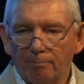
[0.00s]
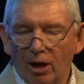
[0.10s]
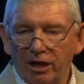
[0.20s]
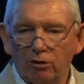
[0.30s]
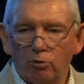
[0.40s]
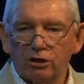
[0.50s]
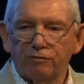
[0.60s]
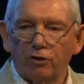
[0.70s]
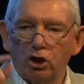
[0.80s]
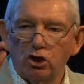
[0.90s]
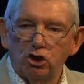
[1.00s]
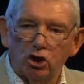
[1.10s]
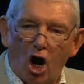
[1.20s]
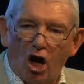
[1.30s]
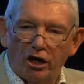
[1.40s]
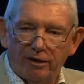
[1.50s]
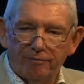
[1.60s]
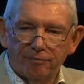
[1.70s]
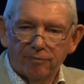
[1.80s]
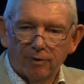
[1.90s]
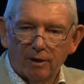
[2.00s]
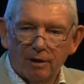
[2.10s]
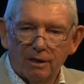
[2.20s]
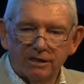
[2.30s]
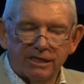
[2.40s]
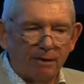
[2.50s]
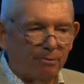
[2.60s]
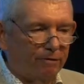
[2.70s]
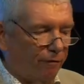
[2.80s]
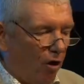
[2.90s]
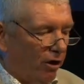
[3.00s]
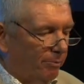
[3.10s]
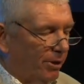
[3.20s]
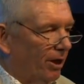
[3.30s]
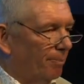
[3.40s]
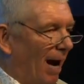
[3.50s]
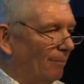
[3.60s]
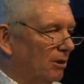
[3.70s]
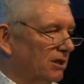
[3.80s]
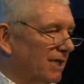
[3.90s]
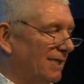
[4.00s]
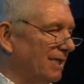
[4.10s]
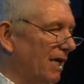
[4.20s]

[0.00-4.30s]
But it was for the joy set before him that the Bible says